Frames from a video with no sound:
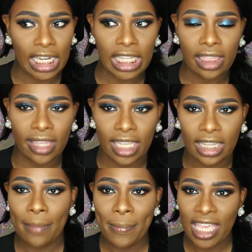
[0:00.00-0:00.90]
anything
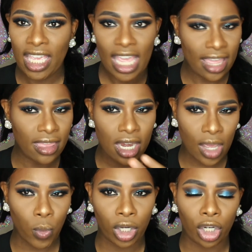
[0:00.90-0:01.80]
that me and the
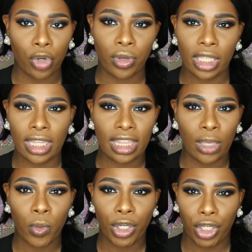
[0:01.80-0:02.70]
network agreed that
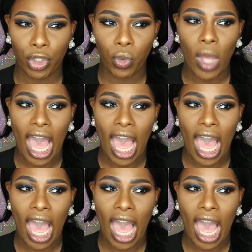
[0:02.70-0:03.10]
they would do,